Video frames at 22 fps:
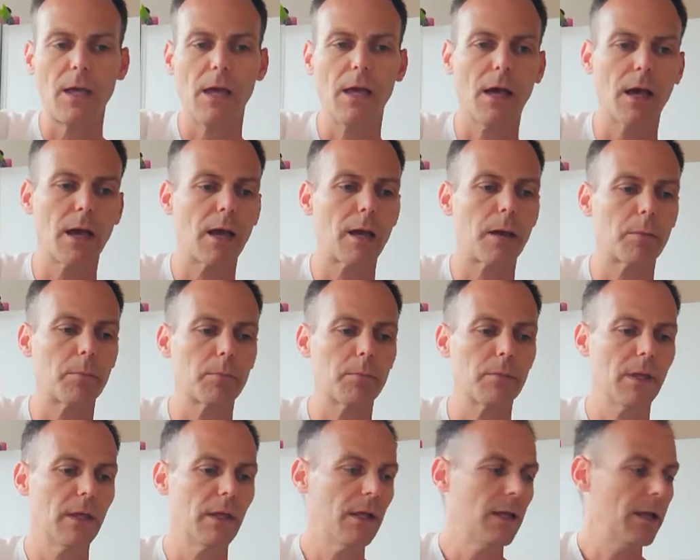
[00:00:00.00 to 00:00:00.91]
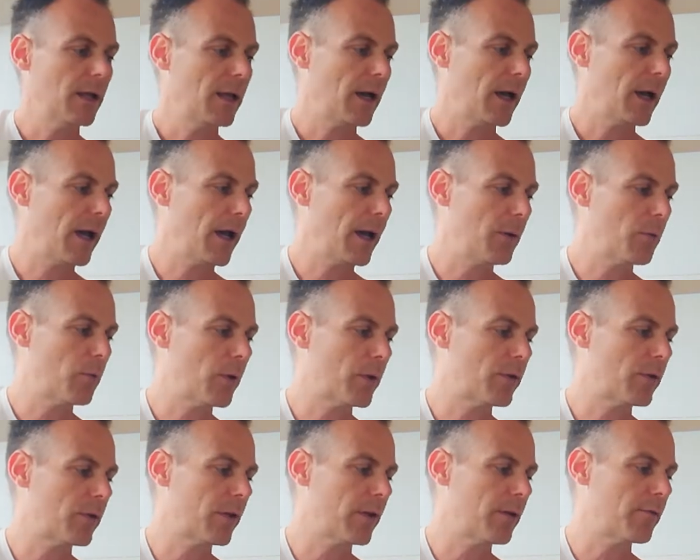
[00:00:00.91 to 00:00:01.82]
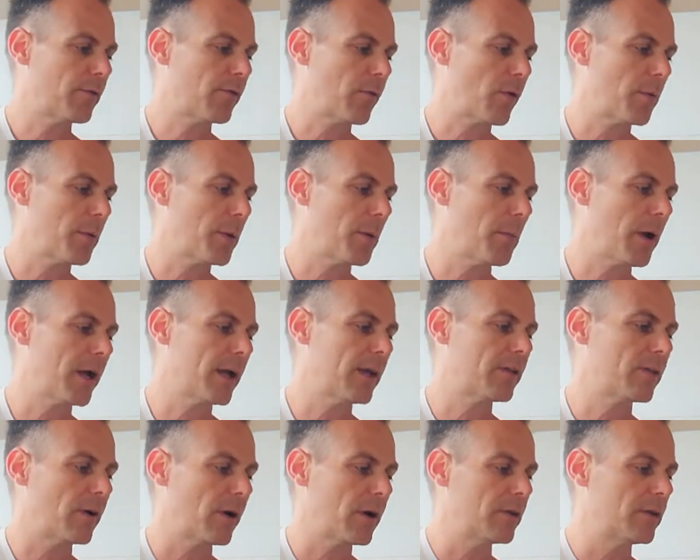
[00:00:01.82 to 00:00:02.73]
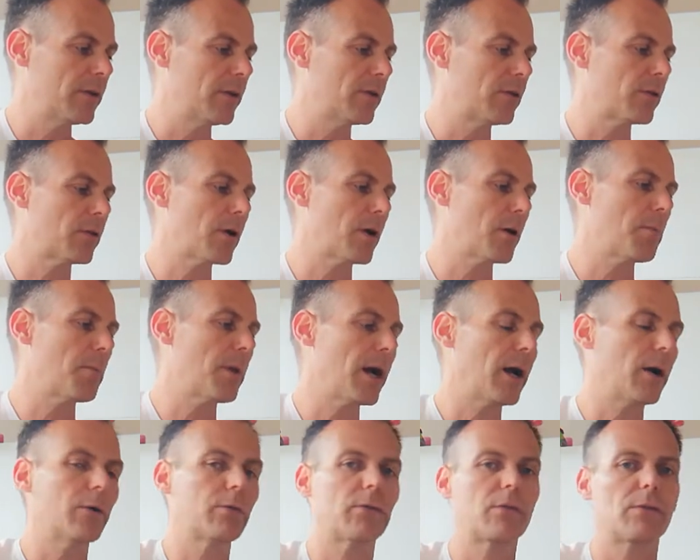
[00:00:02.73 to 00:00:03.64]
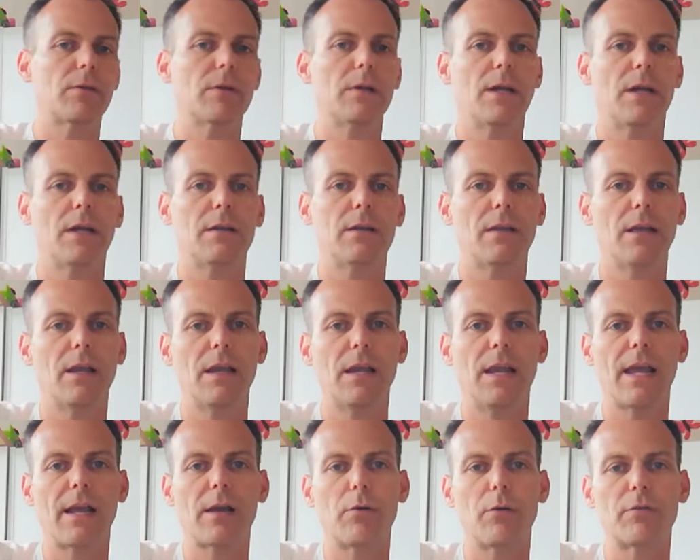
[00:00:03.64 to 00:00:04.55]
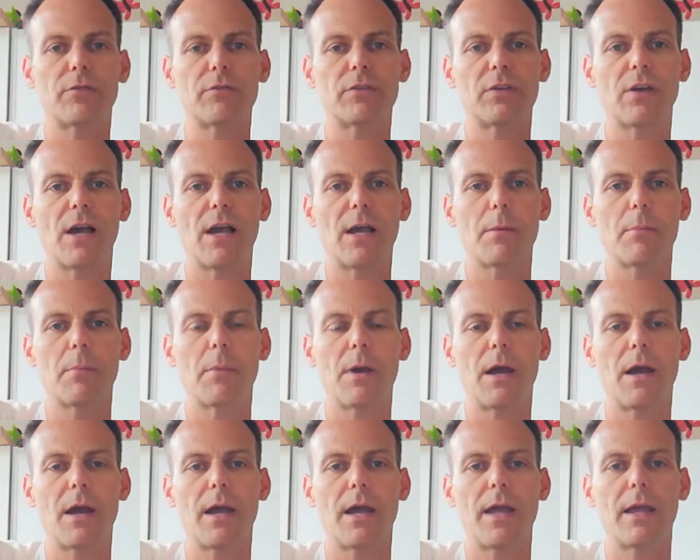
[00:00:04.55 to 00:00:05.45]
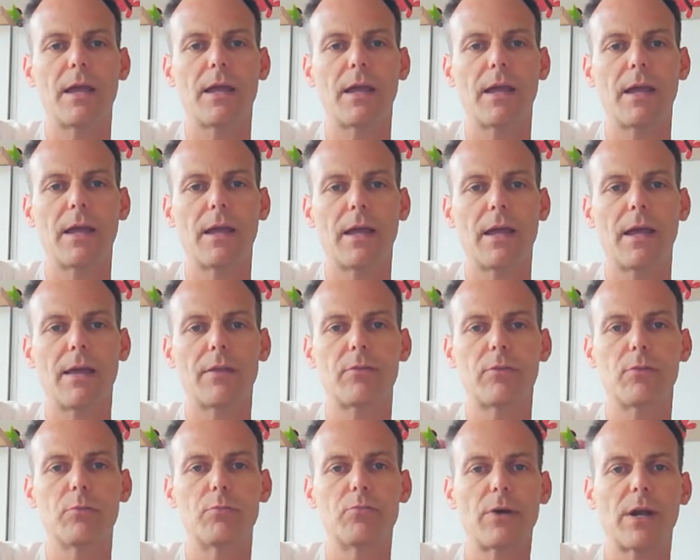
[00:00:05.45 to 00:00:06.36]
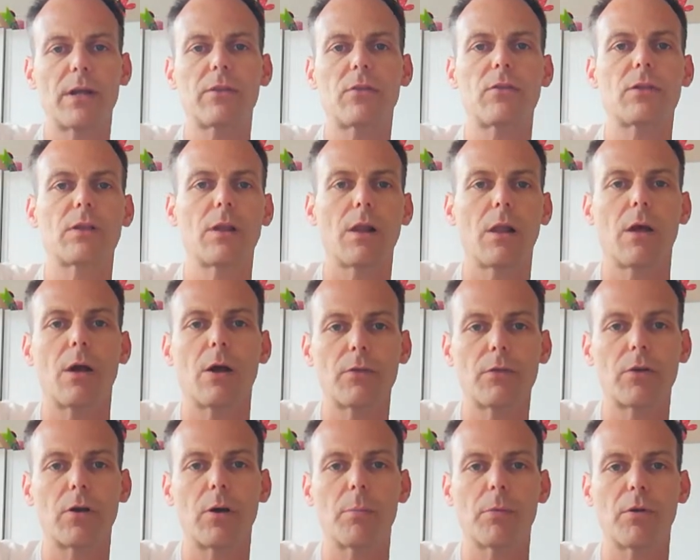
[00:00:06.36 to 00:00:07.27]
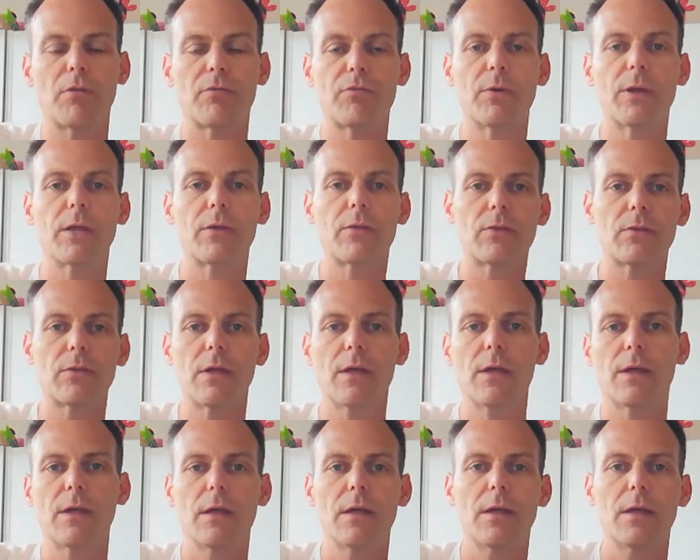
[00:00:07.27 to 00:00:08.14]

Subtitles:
I was informing my guitar teacher about the lack of time I had to practice in the last couple of weeks.